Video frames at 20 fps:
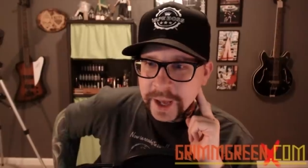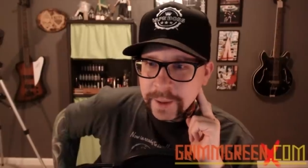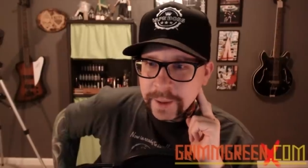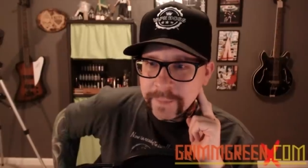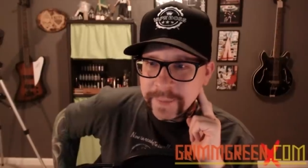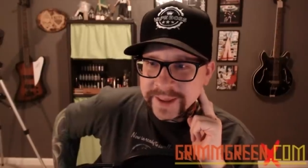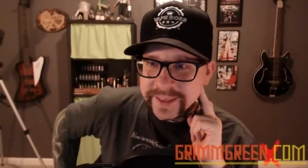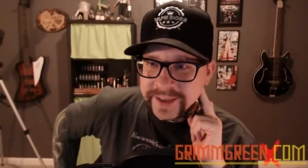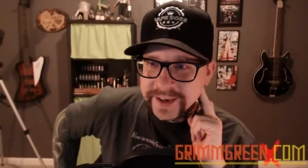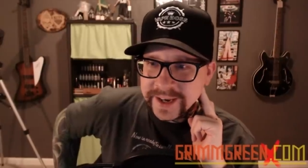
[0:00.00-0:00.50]

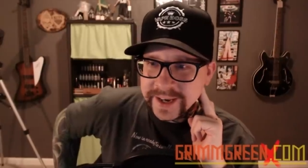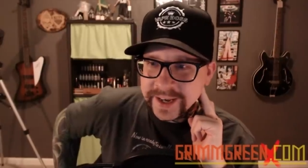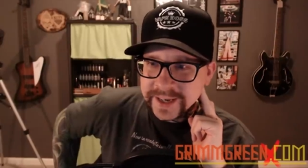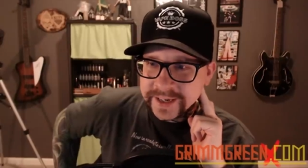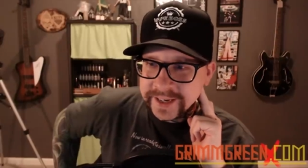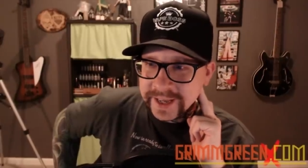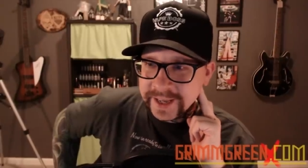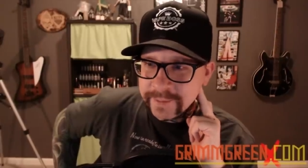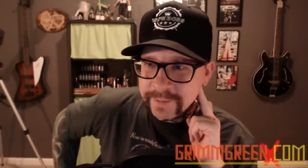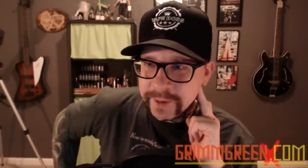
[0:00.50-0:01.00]
by the
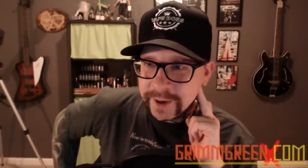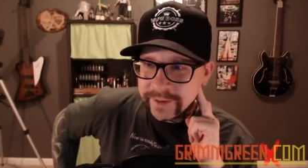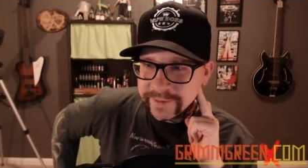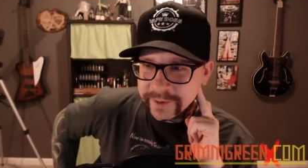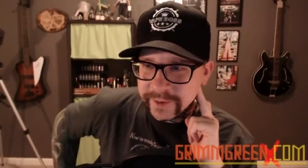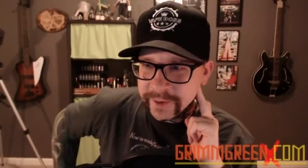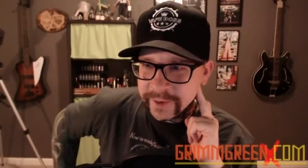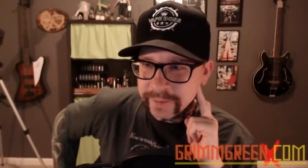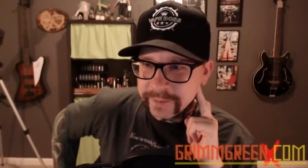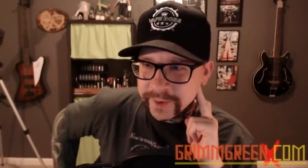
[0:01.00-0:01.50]
nickname of
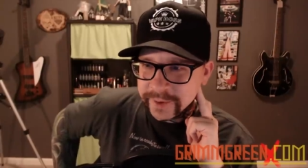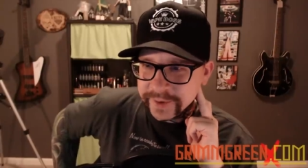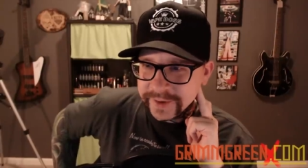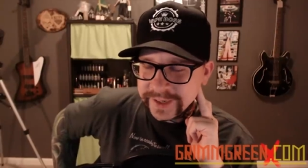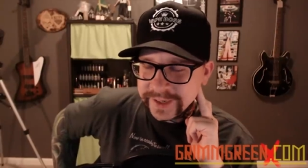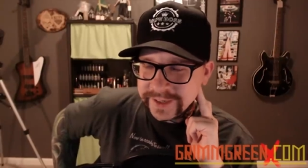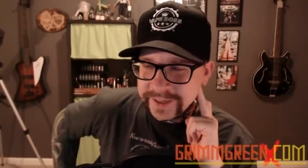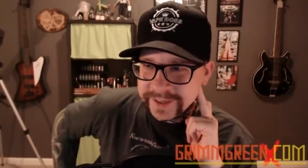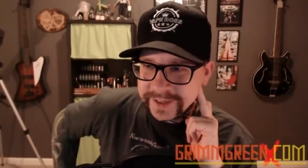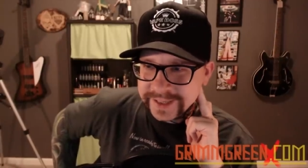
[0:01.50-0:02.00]
Grimm
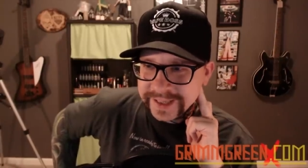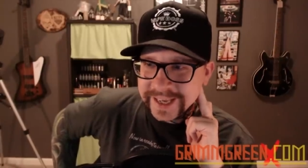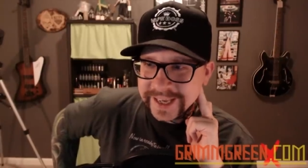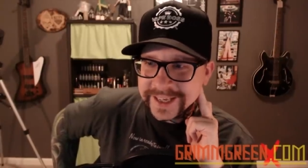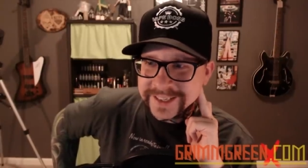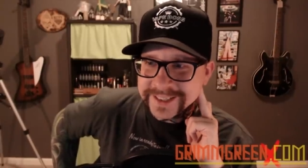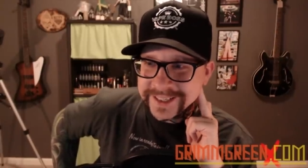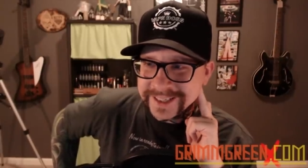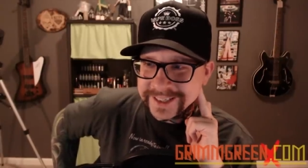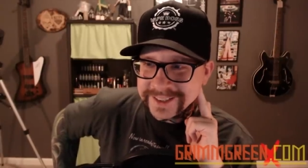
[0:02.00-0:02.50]
Green,
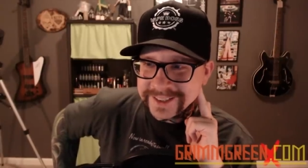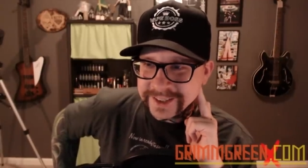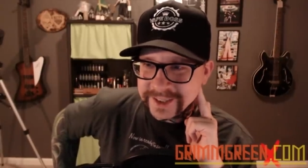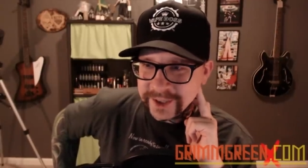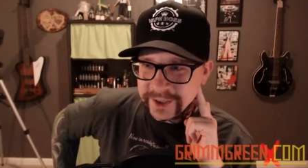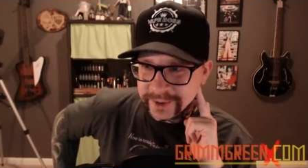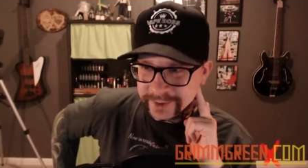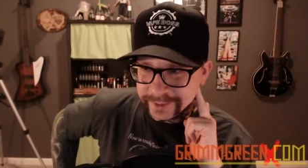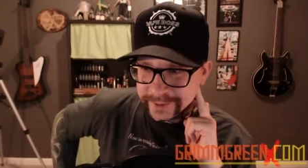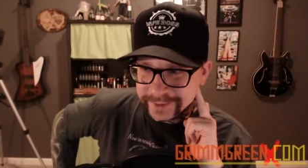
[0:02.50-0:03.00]
yes, it's
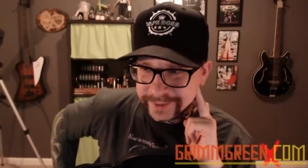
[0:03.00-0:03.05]
you.